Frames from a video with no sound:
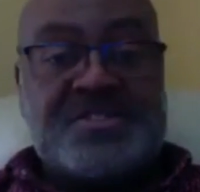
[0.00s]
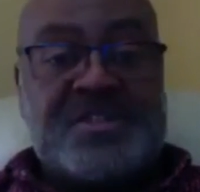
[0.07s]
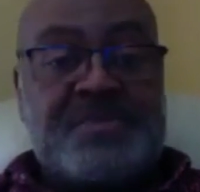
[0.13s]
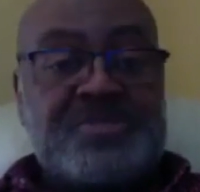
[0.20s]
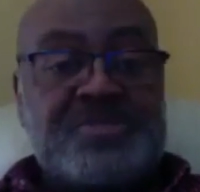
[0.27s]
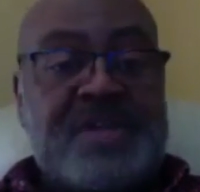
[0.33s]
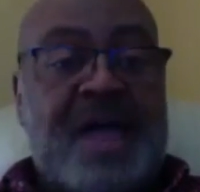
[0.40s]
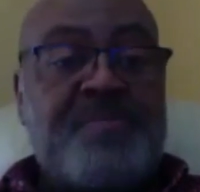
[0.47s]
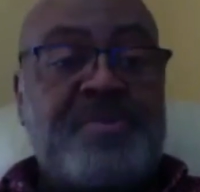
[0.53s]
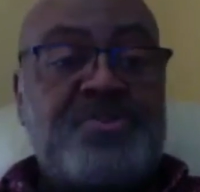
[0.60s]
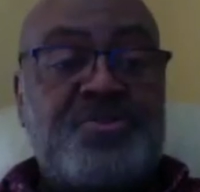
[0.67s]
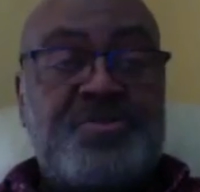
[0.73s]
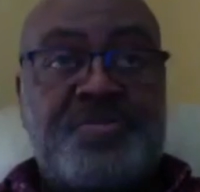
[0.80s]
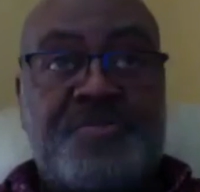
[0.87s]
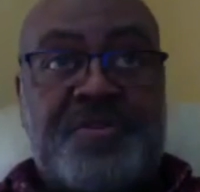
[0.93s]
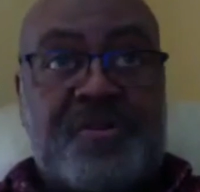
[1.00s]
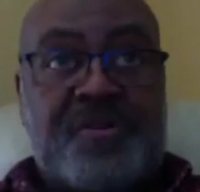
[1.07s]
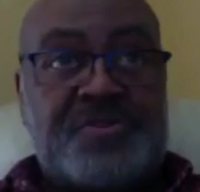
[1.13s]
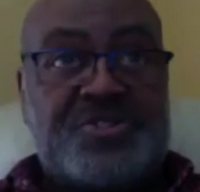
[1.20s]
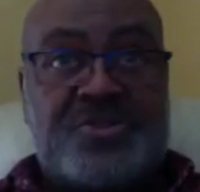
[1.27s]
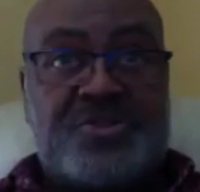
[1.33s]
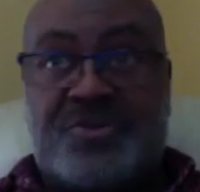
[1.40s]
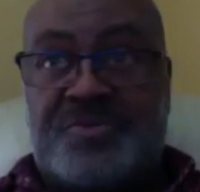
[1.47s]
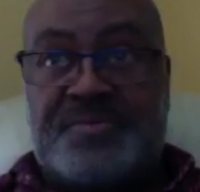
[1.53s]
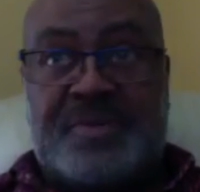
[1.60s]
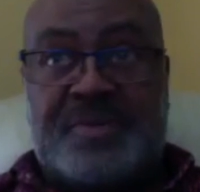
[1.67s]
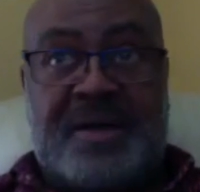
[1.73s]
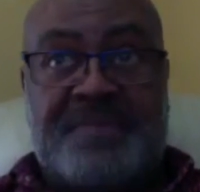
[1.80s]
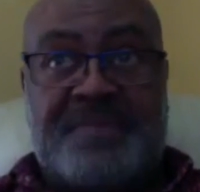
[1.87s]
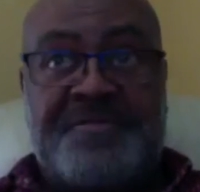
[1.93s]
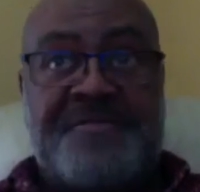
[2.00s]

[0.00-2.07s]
There's some type of universal